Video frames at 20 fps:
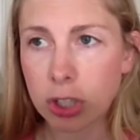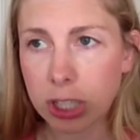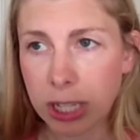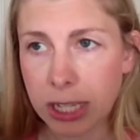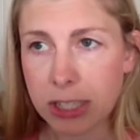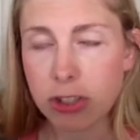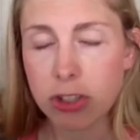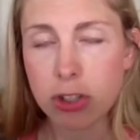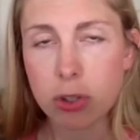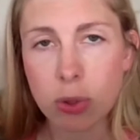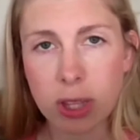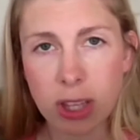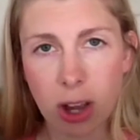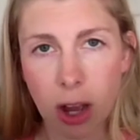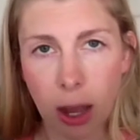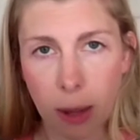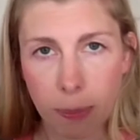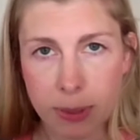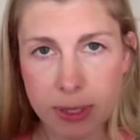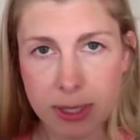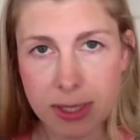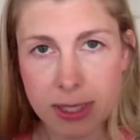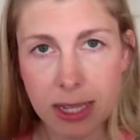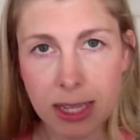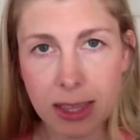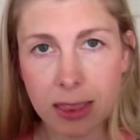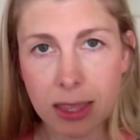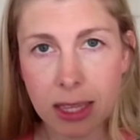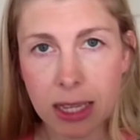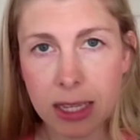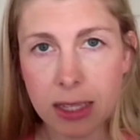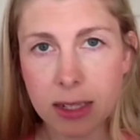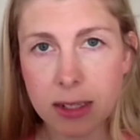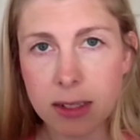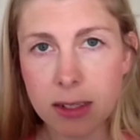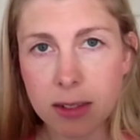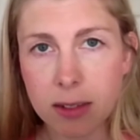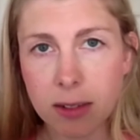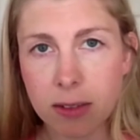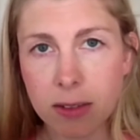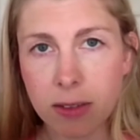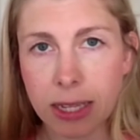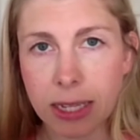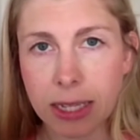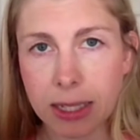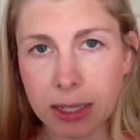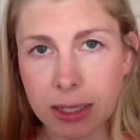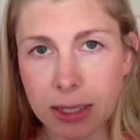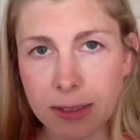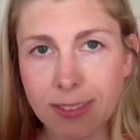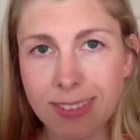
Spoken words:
could it do the opposite then? Like